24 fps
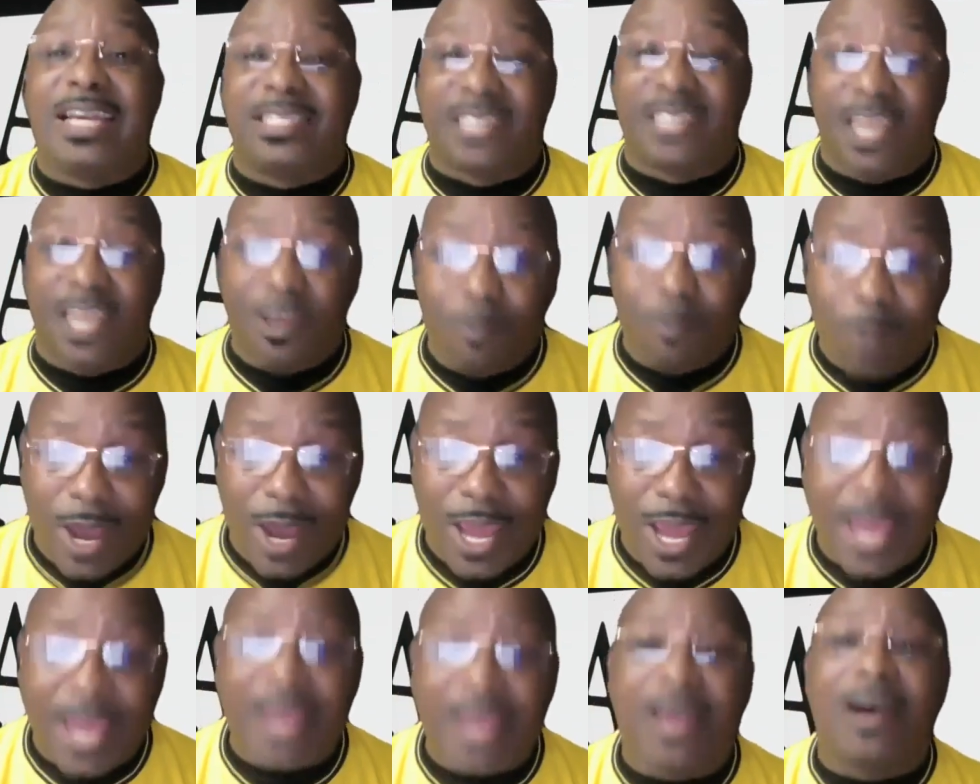a
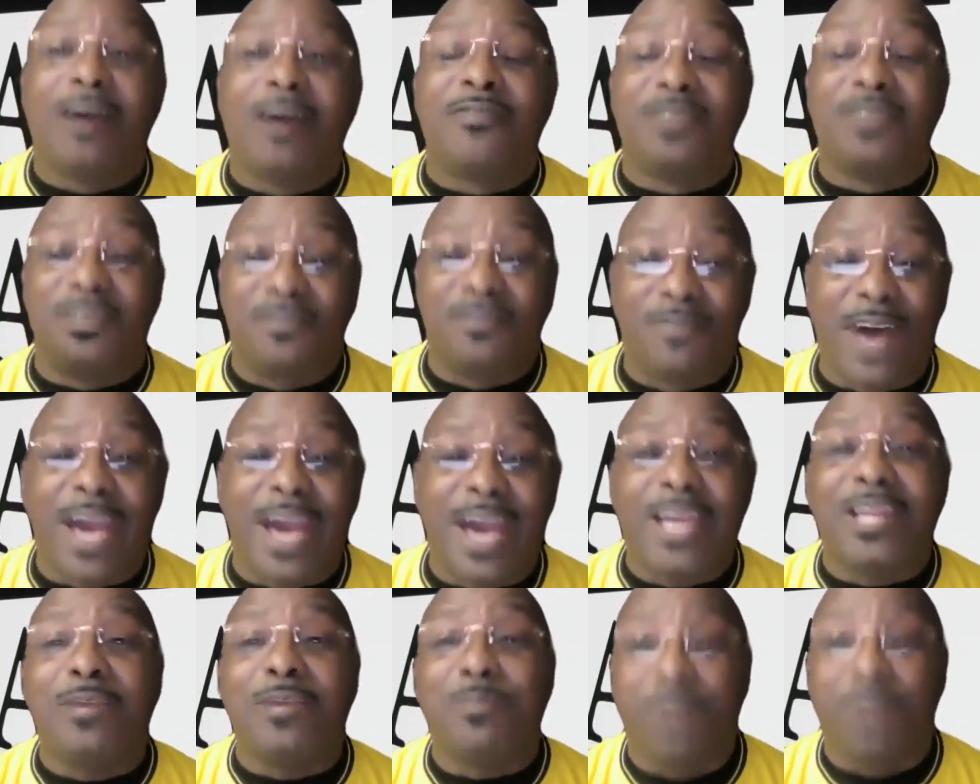way of
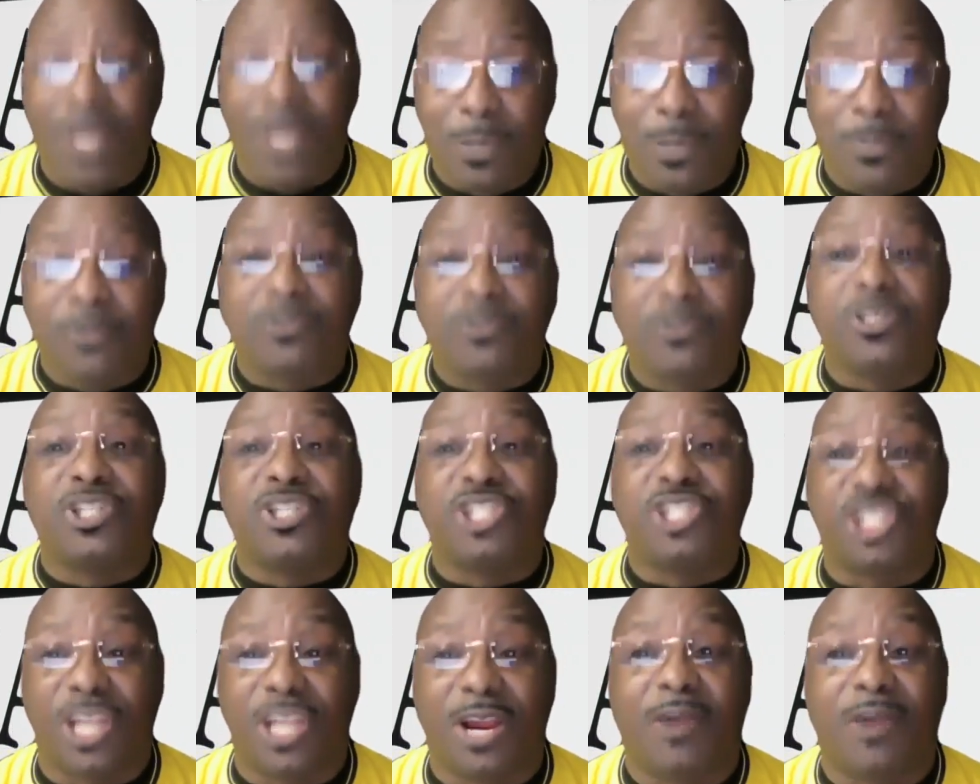inviting people to
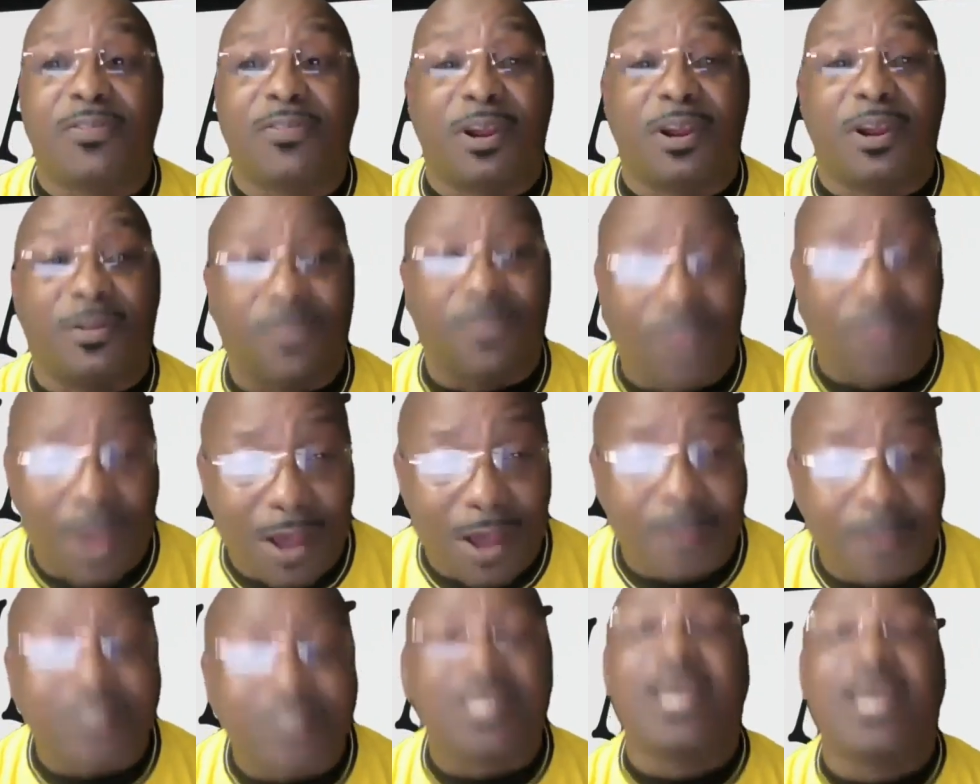share their
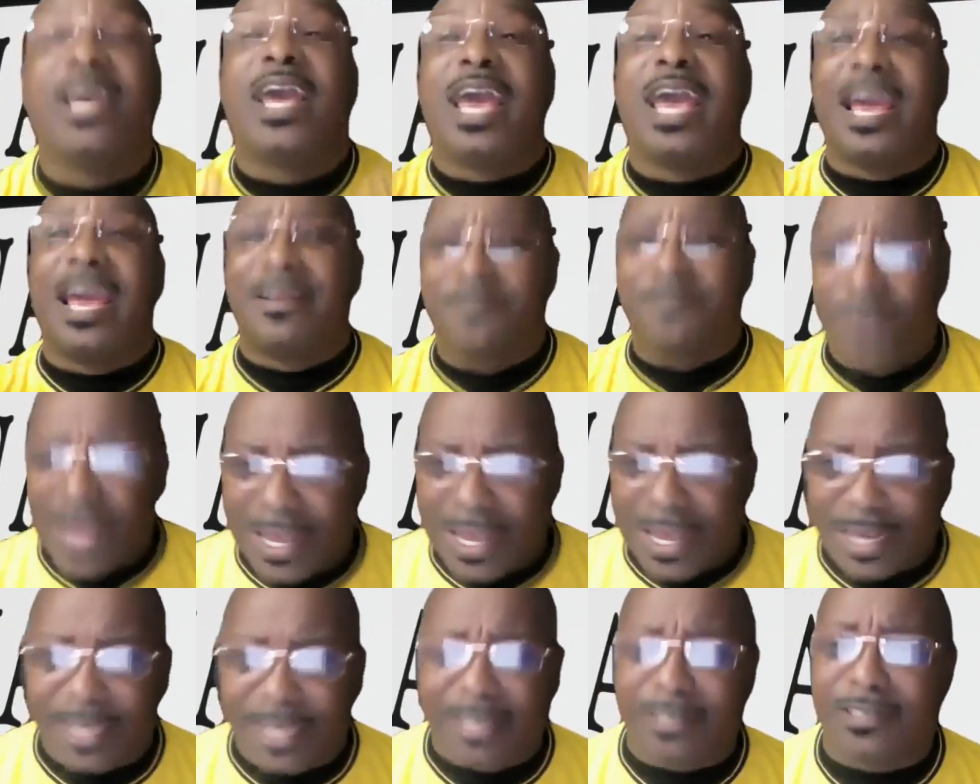thoughts and
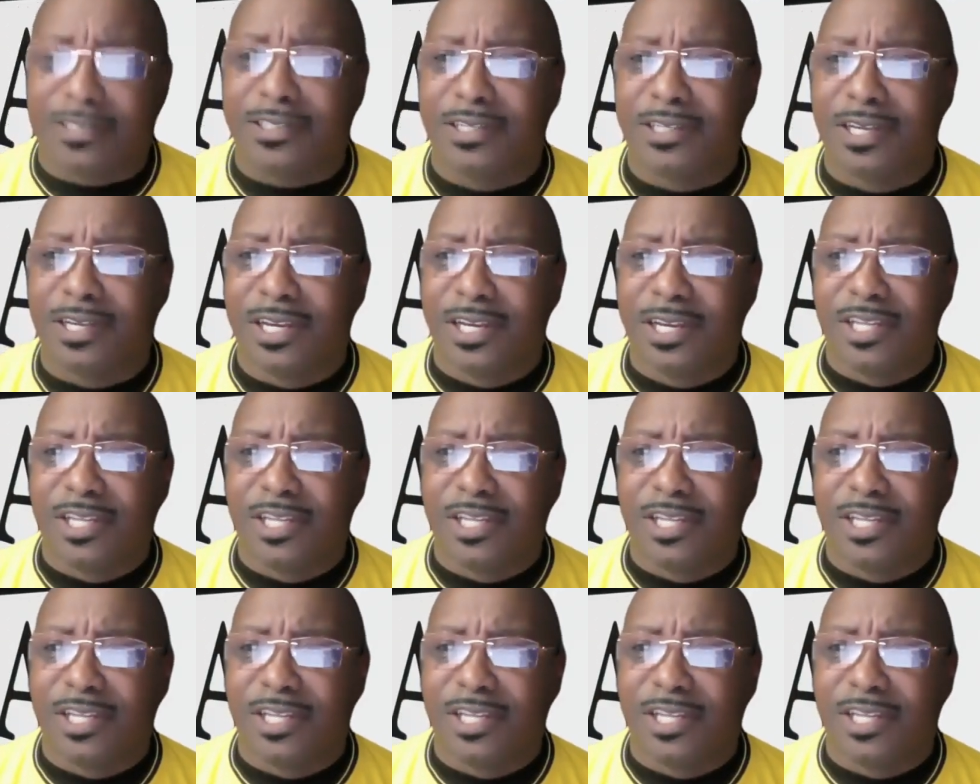feelings.